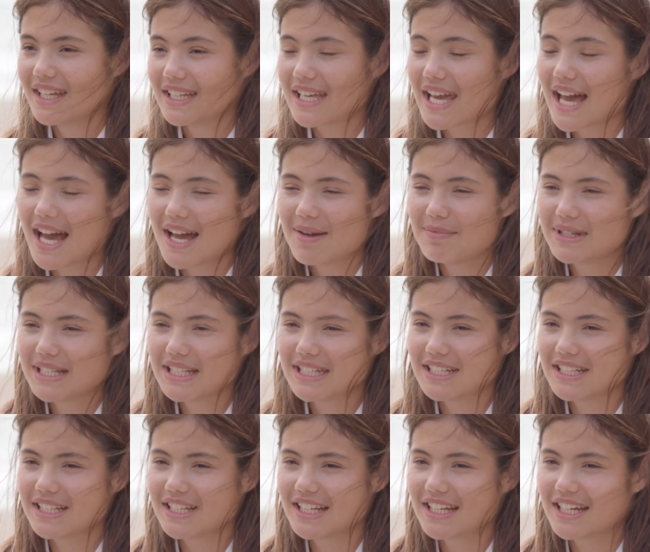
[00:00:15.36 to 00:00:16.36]
Yeah, I
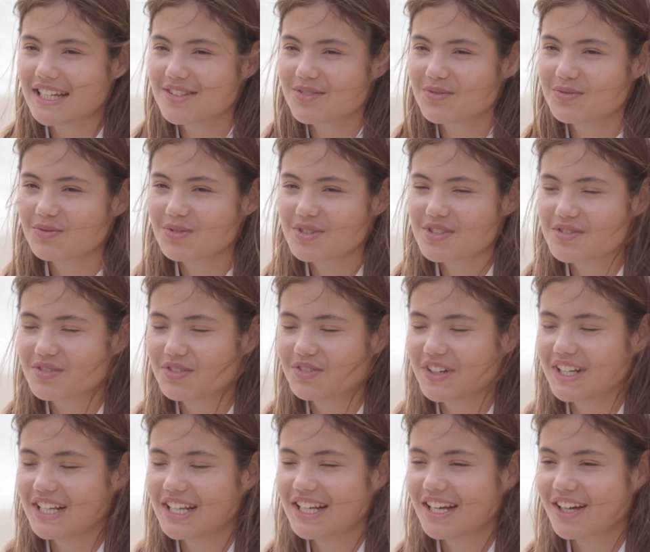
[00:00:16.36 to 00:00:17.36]
mean, it was
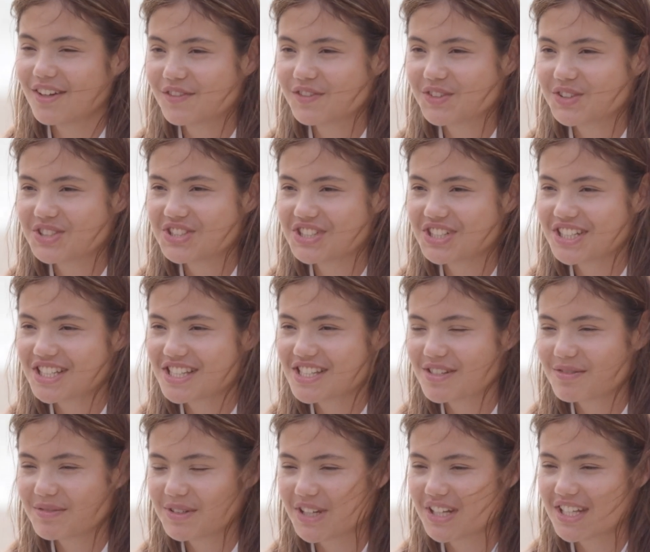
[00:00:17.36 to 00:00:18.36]
really unfortunate,
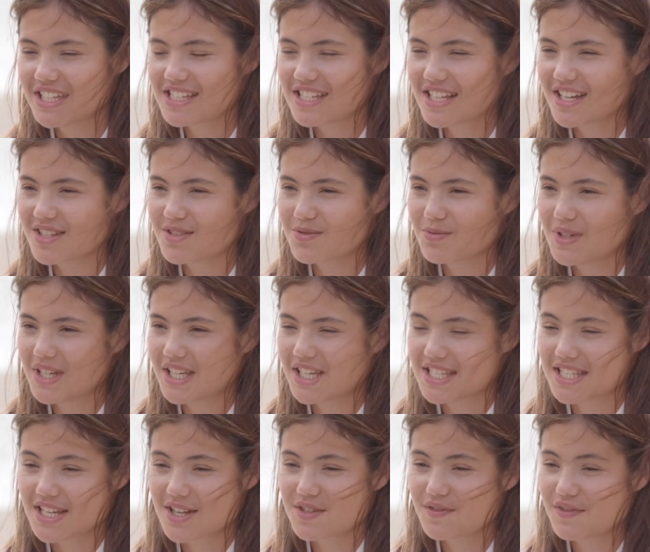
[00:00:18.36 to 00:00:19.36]
to be honest, last week,
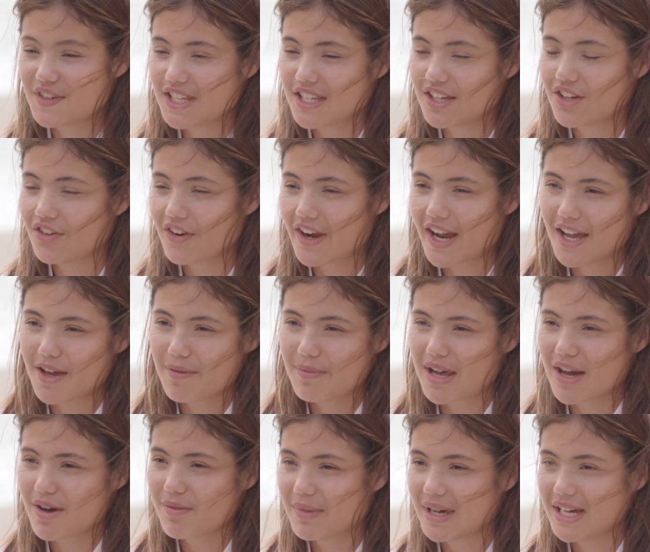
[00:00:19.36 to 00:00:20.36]
because I was feeling great
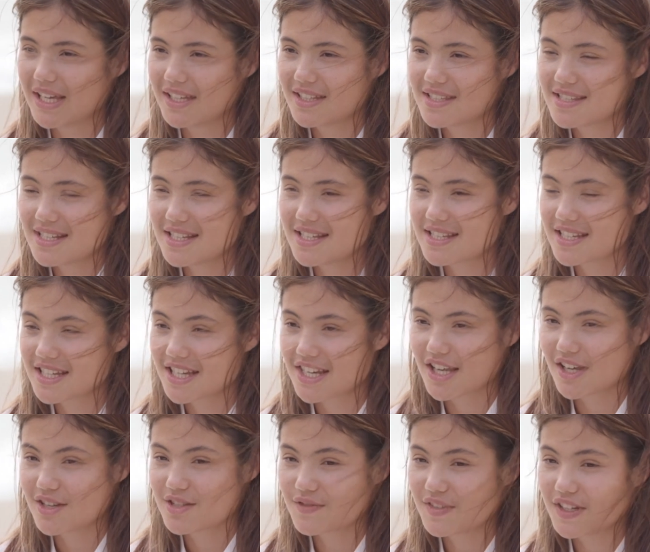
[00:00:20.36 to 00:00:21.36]
about my season.
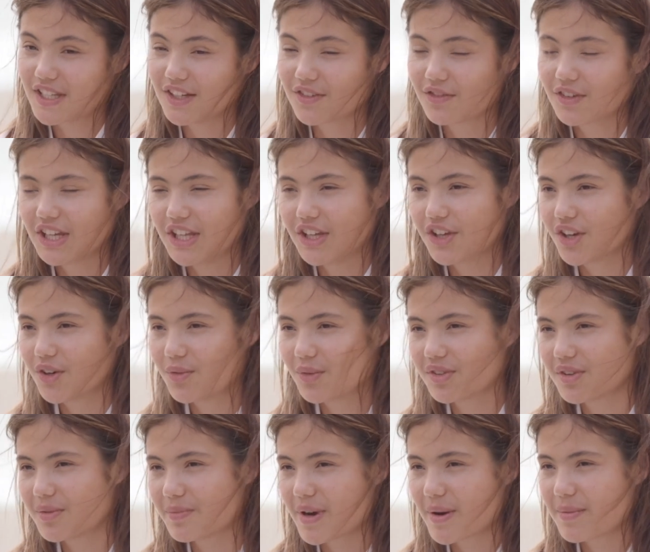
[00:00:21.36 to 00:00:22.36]
I was feeling really good
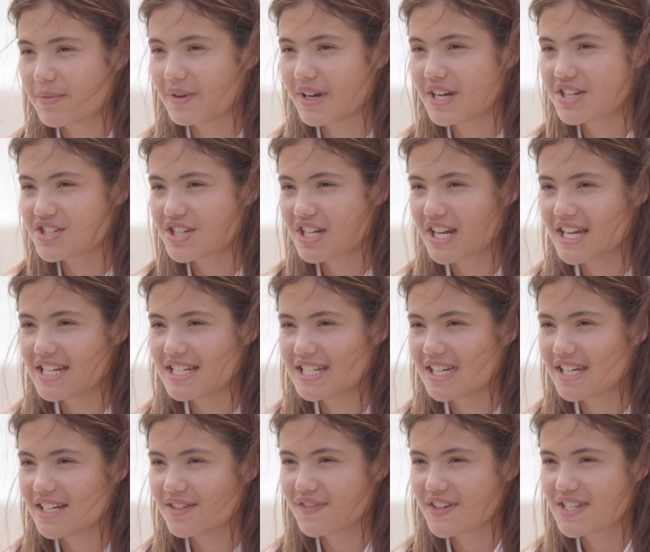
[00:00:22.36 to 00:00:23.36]
with the preparation I
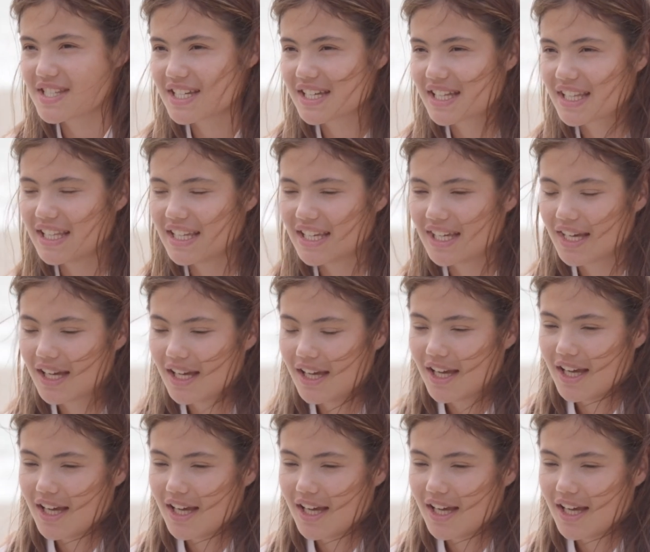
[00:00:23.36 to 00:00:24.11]
did physically.